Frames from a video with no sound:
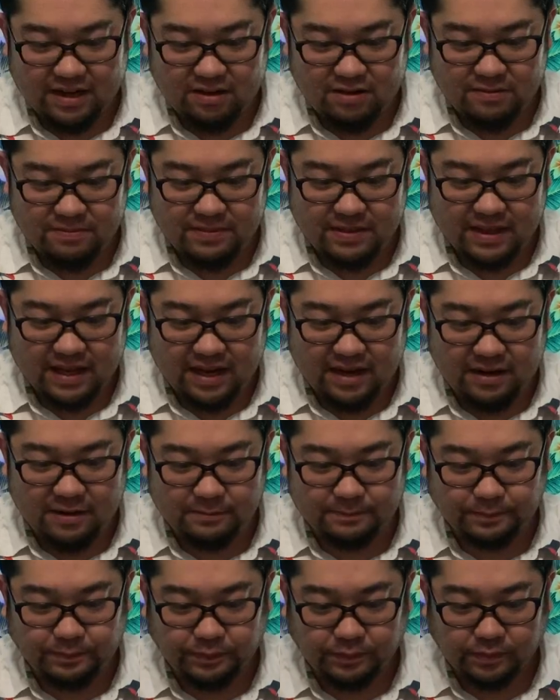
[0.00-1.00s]
and open that
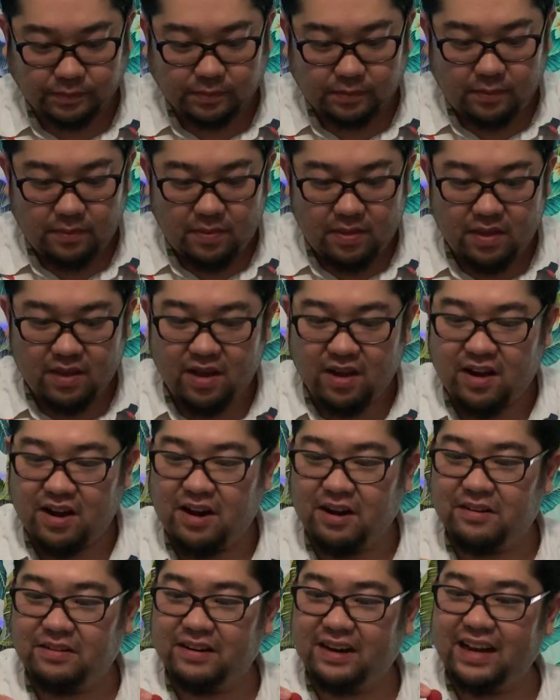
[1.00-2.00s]
up.
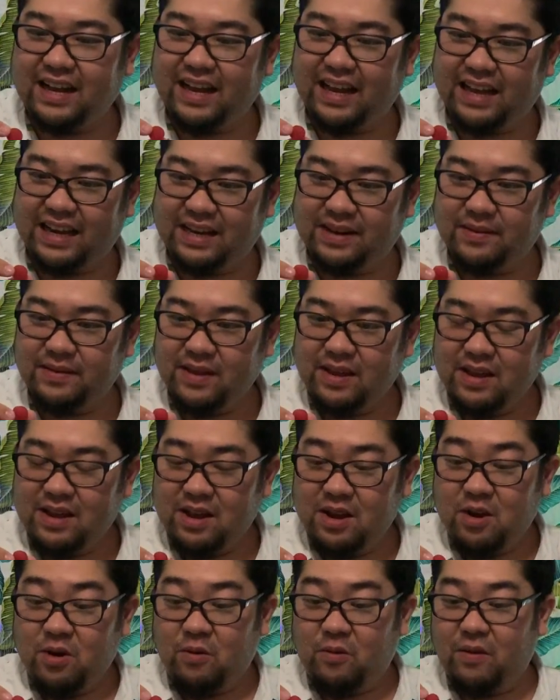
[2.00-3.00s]
All right,
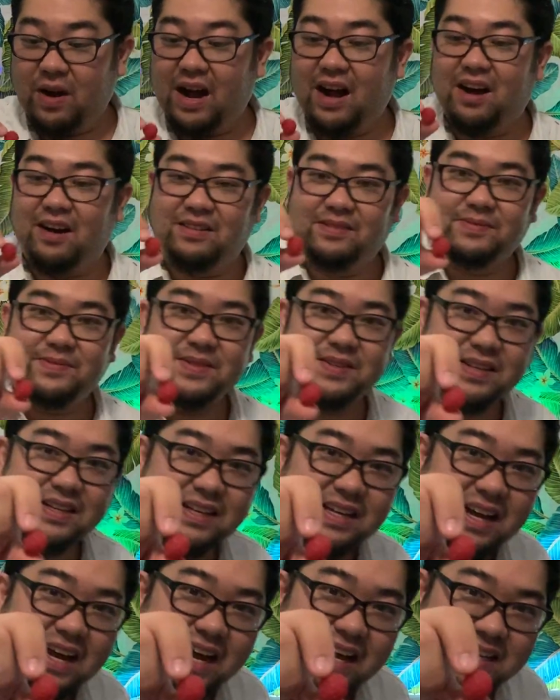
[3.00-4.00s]
wow,
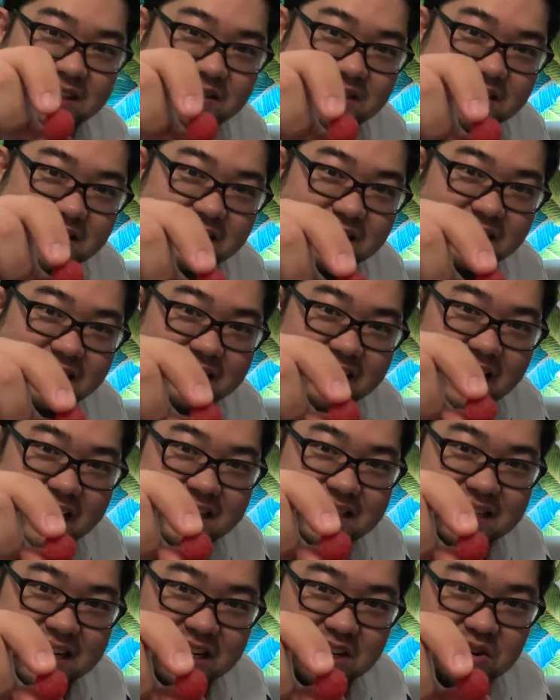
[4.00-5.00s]
uh, it's
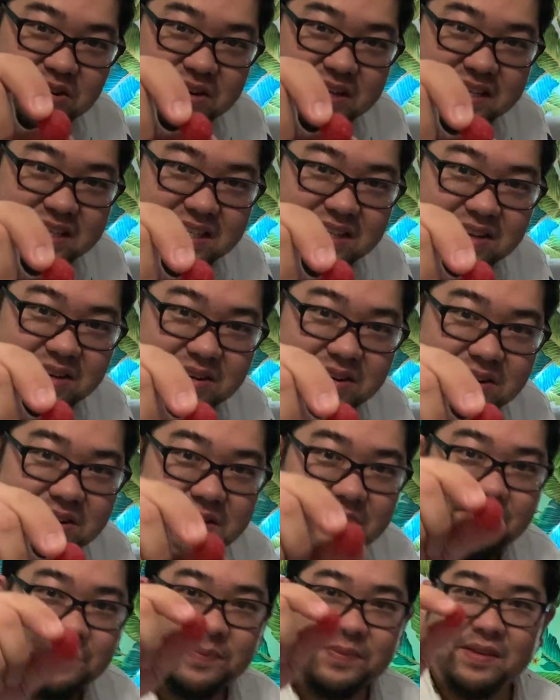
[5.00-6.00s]
nice and
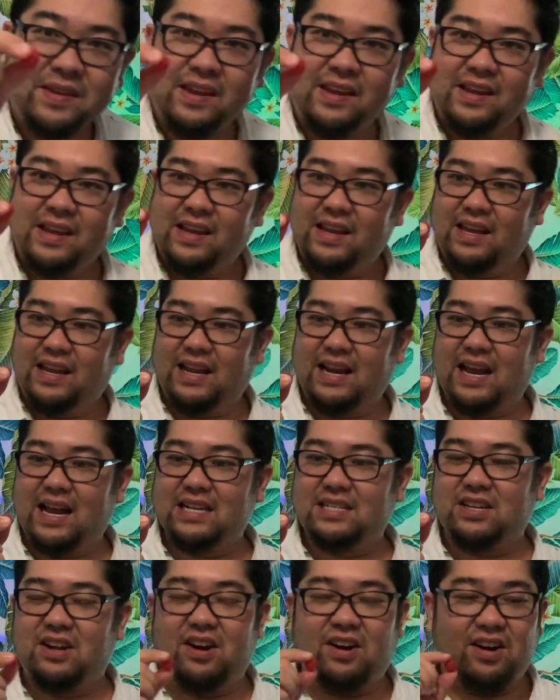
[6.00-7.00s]
crystal. It
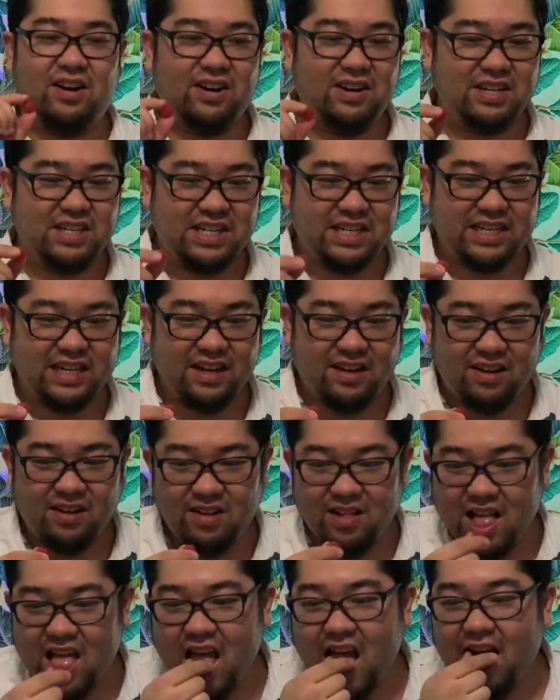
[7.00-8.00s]
has a hard
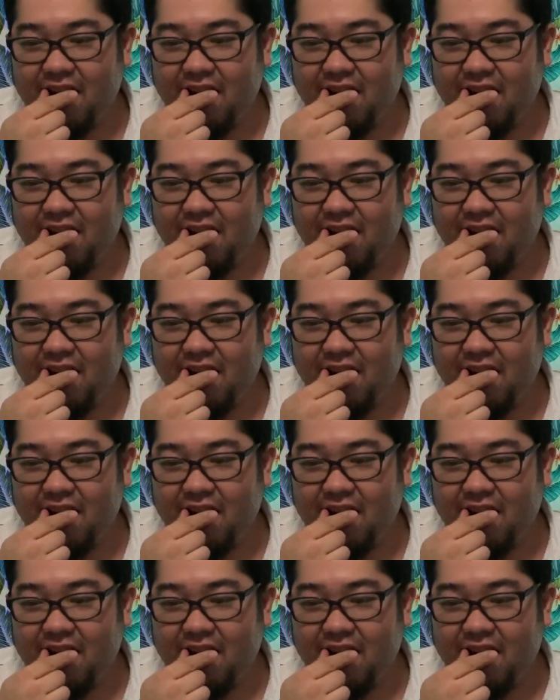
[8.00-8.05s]
shell.